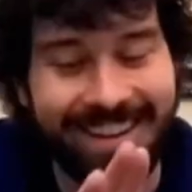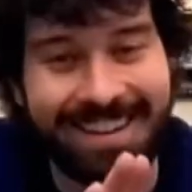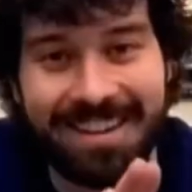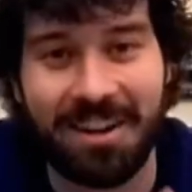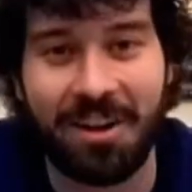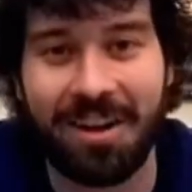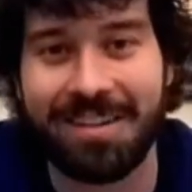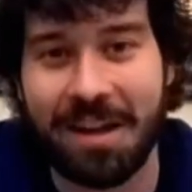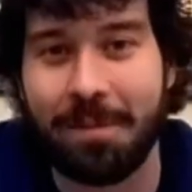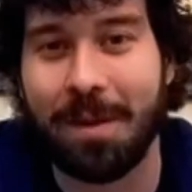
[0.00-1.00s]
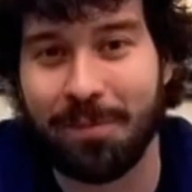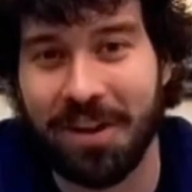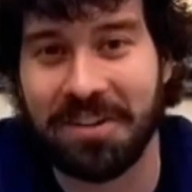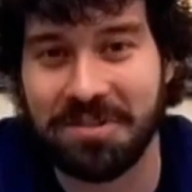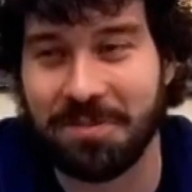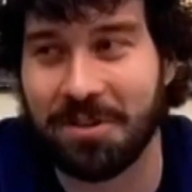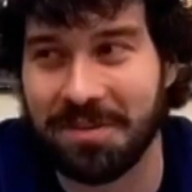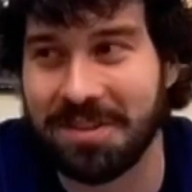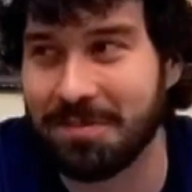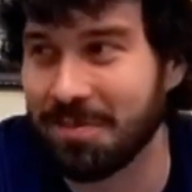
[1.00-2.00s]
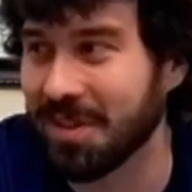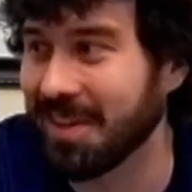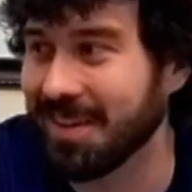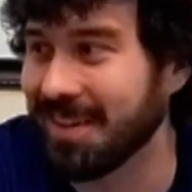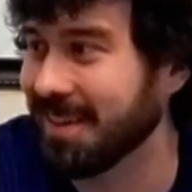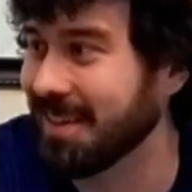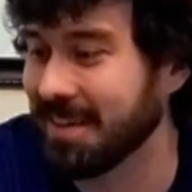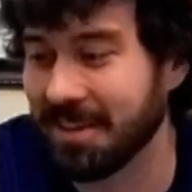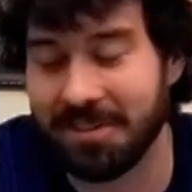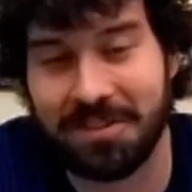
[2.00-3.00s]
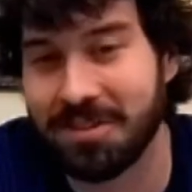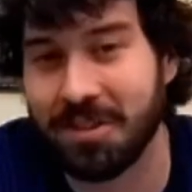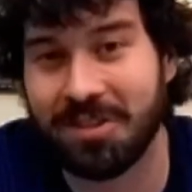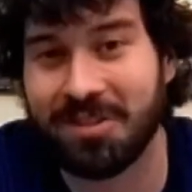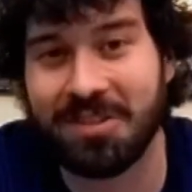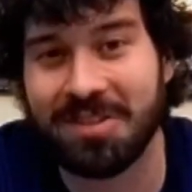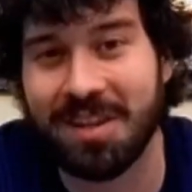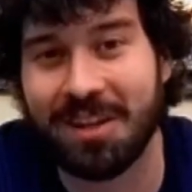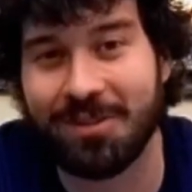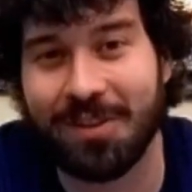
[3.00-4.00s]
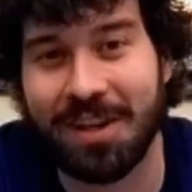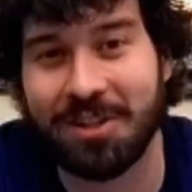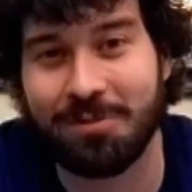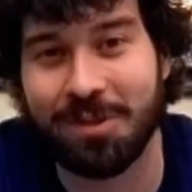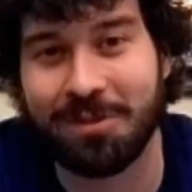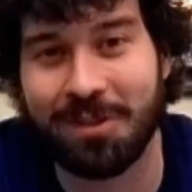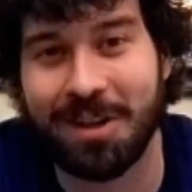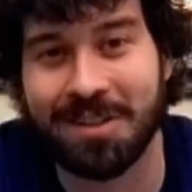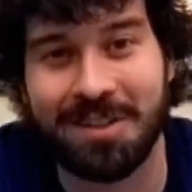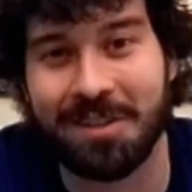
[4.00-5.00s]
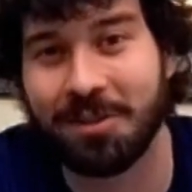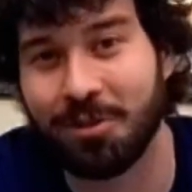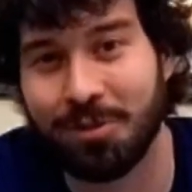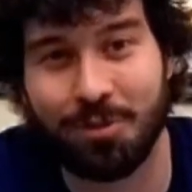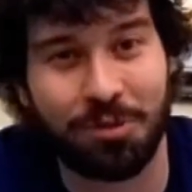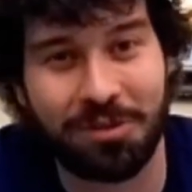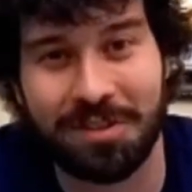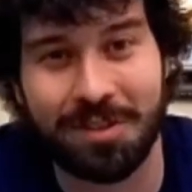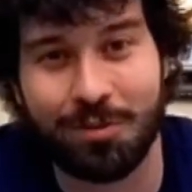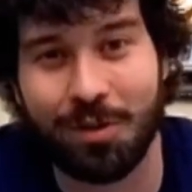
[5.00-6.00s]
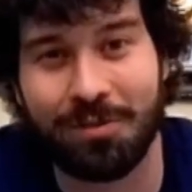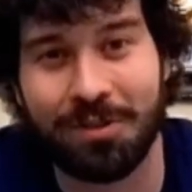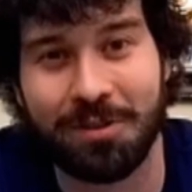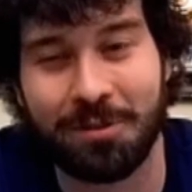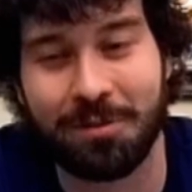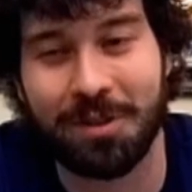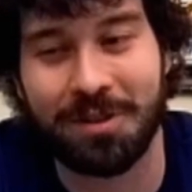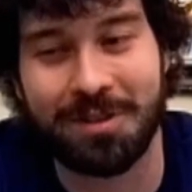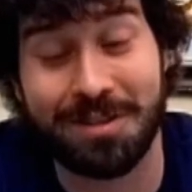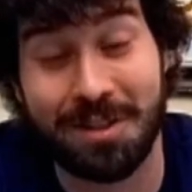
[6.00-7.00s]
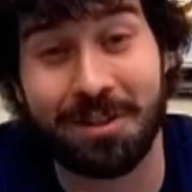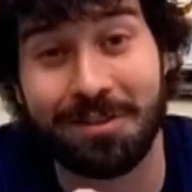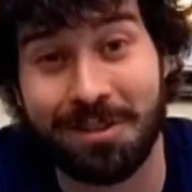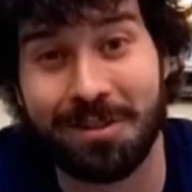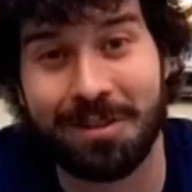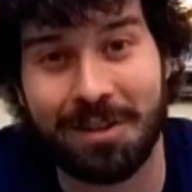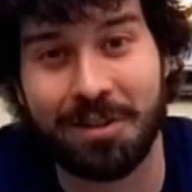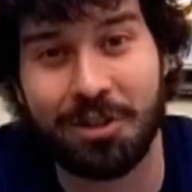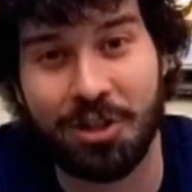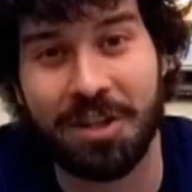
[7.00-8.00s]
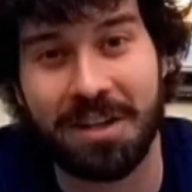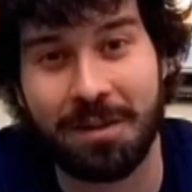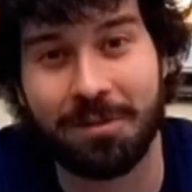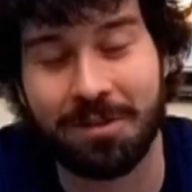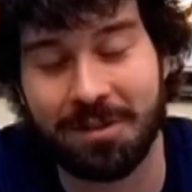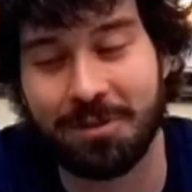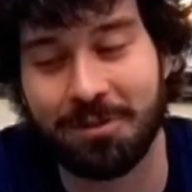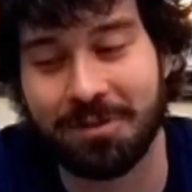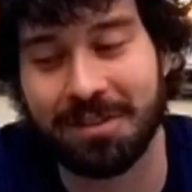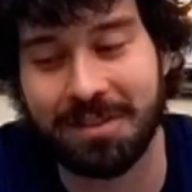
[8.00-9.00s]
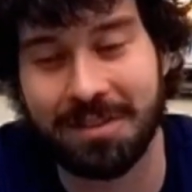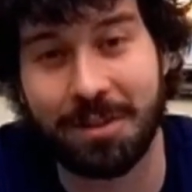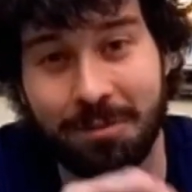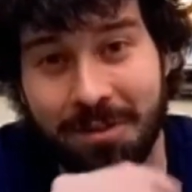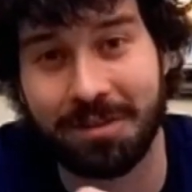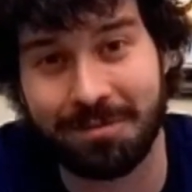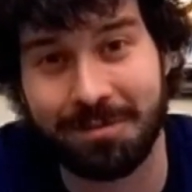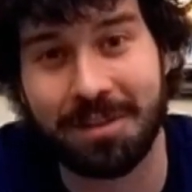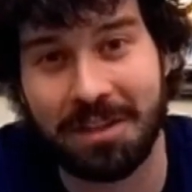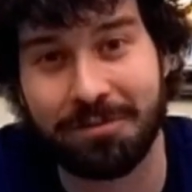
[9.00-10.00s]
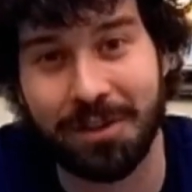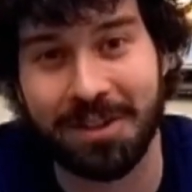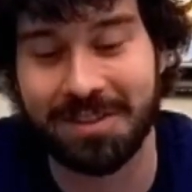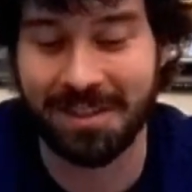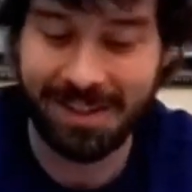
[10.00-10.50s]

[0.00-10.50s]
You know, not my proudest moments, but you know, there's a certain satisfaction when you're lost in an adult's world as a 12-year-old, when you can just get on the internet and shit hammer an adult and tell them to get fucked.